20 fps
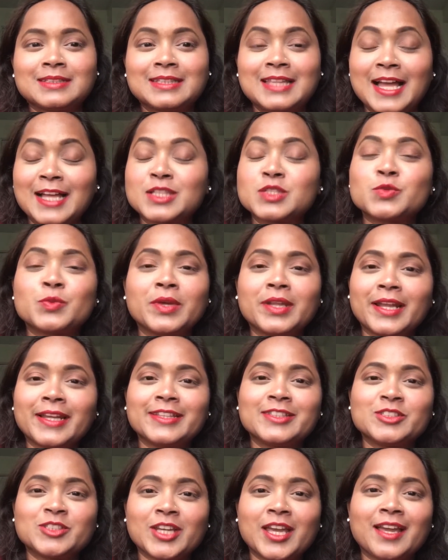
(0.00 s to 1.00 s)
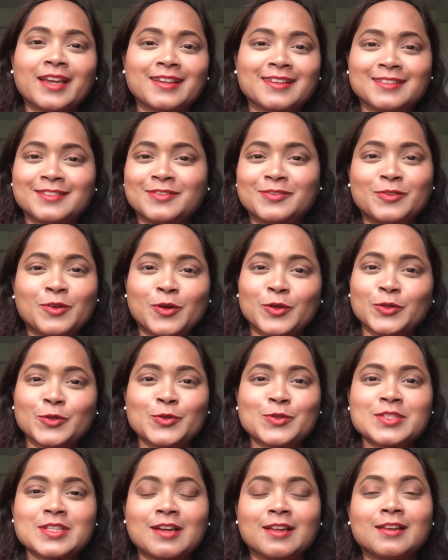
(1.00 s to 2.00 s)
That's when I check for
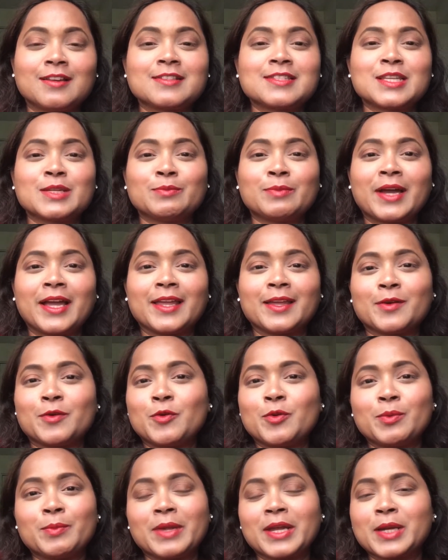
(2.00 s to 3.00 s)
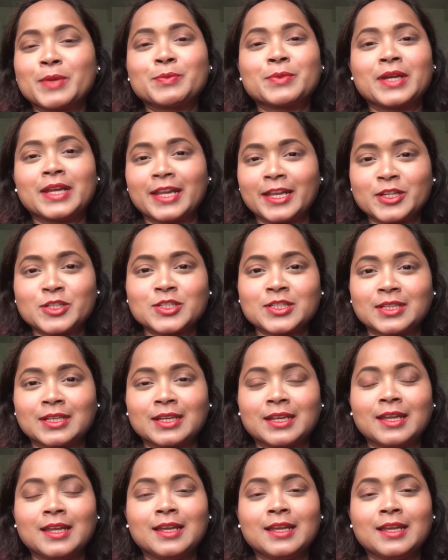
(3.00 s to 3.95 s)
those colors in my own makeup collection.